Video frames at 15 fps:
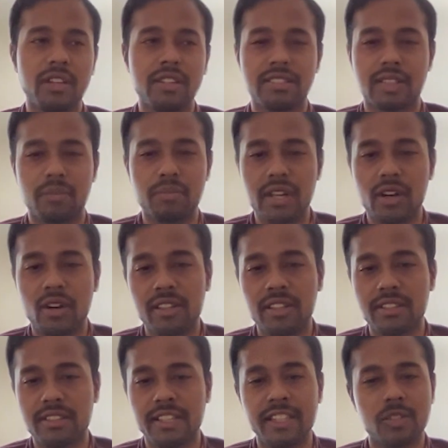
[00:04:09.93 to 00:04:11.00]
there is something called
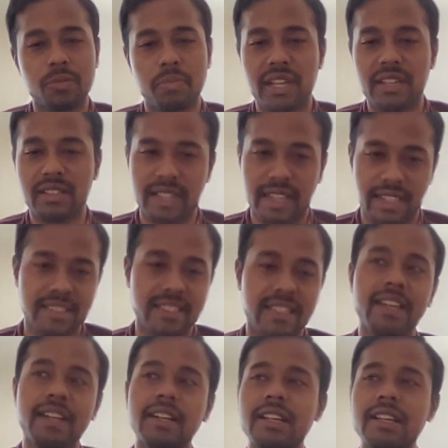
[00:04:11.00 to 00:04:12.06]
the 6 picks
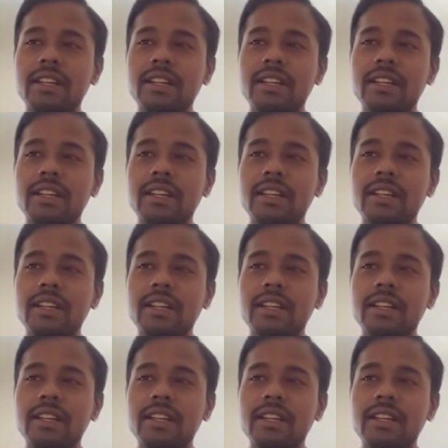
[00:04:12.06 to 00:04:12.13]
essay.